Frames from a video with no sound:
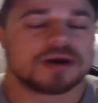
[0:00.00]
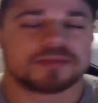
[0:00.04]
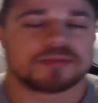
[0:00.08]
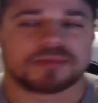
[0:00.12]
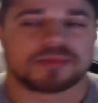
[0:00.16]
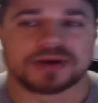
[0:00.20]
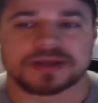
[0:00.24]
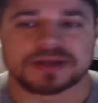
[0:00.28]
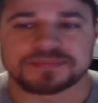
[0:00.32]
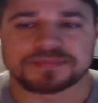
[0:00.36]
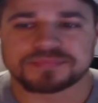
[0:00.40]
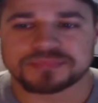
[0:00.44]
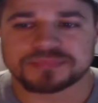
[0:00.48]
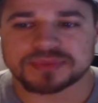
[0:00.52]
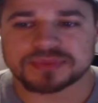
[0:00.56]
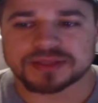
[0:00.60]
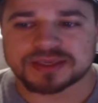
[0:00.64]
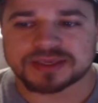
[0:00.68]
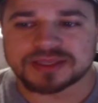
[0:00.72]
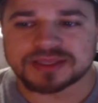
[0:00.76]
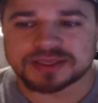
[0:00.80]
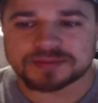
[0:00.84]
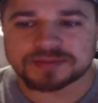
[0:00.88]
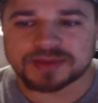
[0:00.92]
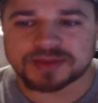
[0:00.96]
But
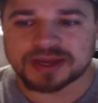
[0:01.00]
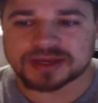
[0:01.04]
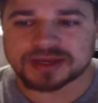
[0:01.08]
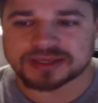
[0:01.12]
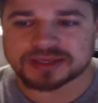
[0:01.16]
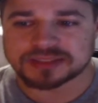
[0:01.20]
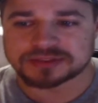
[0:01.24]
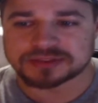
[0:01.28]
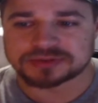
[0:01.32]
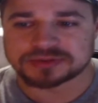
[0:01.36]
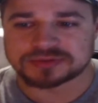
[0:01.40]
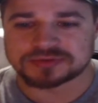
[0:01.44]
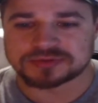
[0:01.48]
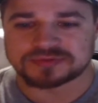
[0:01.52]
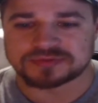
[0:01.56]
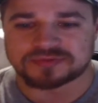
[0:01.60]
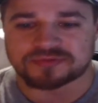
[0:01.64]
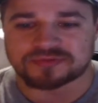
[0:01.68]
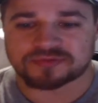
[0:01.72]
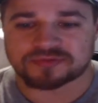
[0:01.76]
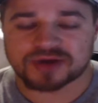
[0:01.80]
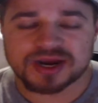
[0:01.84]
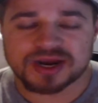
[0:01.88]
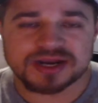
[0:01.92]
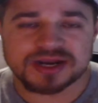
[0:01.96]
getting back into
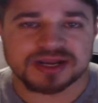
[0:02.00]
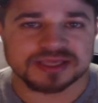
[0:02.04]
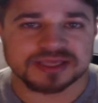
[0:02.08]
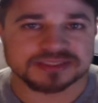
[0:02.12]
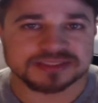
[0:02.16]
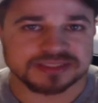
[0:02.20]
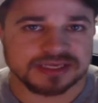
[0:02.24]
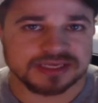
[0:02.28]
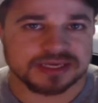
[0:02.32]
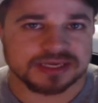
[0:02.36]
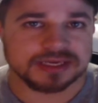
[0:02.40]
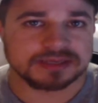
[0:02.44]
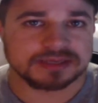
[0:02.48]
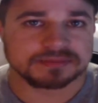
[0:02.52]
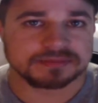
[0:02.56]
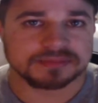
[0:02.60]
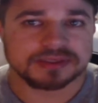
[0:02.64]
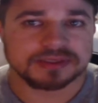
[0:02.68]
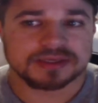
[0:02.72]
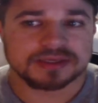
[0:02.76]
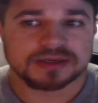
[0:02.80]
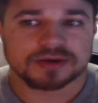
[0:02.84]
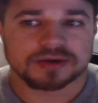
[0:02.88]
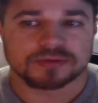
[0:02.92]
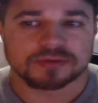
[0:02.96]
Friday's game
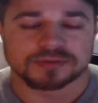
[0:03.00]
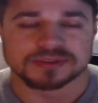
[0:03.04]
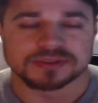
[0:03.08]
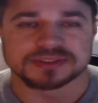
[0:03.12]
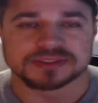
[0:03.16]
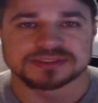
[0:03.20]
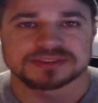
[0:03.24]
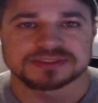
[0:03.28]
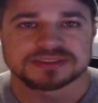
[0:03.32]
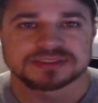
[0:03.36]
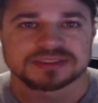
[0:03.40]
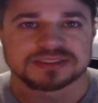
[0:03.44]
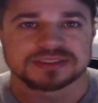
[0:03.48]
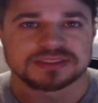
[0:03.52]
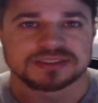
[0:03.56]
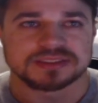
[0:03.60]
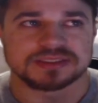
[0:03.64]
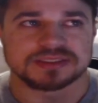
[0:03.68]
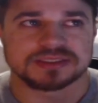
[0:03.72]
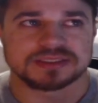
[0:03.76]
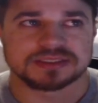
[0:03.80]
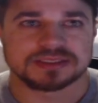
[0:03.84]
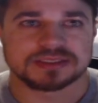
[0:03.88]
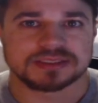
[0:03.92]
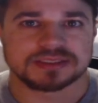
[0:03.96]
was
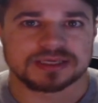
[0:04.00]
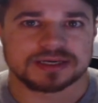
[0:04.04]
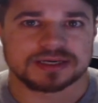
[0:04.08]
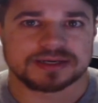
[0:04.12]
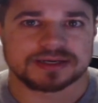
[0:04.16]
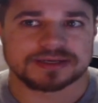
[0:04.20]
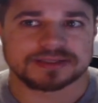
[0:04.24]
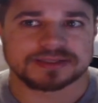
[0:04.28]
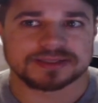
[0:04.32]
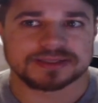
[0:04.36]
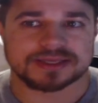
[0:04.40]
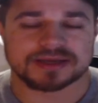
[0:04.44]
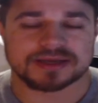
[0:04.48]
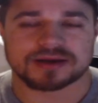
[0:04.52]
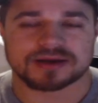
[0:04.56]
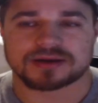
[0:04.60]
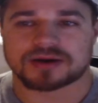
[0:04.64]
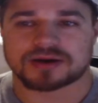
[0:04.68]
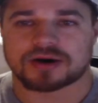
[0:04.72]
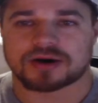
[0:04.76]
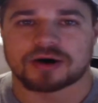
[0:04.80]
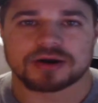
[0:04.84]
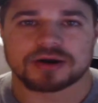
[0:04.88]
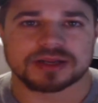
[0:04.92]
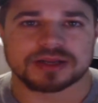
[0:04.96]
the uh, like
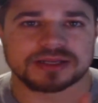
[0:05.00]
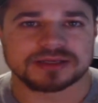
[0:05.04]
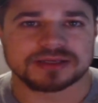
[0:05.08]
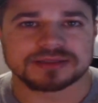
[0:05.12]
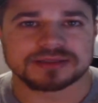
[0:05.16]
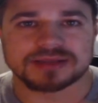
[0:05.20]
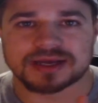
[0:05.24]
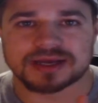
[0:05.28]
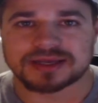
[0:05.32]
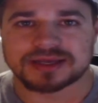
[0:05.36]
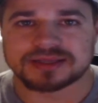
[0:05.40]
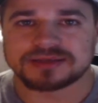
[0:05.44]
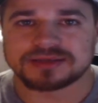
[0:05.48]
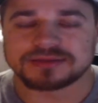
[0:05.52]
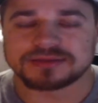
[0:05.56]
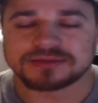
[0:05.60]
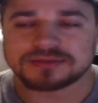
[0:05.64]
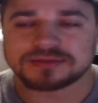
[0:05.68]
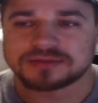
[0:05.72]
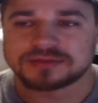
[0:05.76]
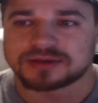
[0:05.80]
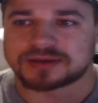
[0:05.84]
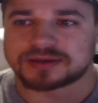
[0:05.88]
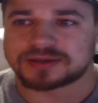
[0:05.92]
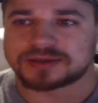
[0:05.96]
haunted night
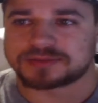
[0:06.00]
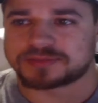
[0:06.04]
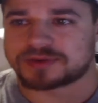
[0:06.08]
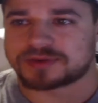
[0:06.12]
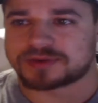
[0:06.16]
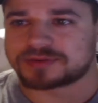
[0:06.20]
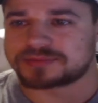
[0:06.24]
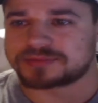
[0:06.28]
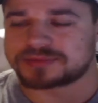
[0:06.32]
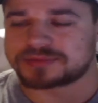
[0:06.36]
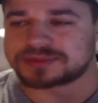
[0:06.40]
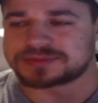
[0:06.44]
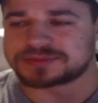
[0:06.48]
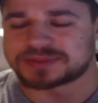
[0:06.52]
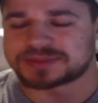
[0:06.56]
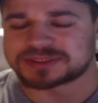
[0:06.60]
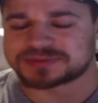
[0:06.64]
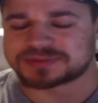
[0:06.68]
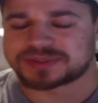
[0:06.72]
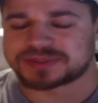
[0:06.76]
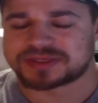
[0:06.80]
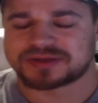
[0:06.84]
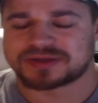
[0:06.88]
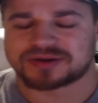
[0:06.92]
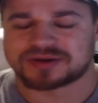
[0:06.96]
um,
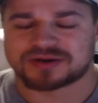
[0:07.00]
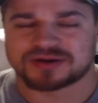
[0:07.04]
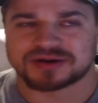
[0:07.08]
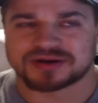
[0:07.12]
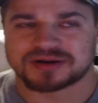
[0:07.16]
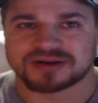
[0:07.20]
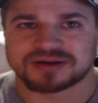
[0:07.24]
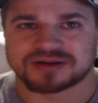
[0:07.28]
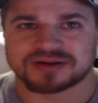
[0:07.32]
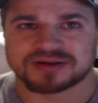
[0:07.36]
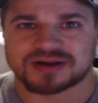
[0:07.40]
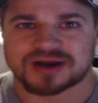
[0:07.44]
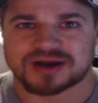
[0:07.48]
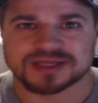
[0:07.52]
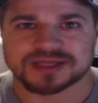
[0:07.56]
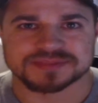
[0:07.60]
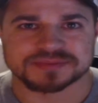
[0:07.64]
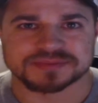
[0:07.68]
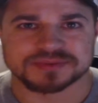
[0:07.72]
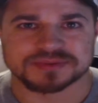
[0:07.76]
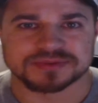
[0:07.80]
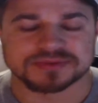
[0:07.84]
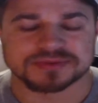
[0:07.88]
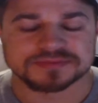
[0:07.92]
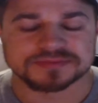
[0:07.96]
sponsored by haunted
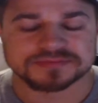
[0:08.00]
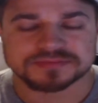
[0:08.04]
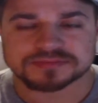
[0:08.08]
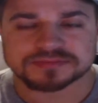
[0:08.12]
hospital.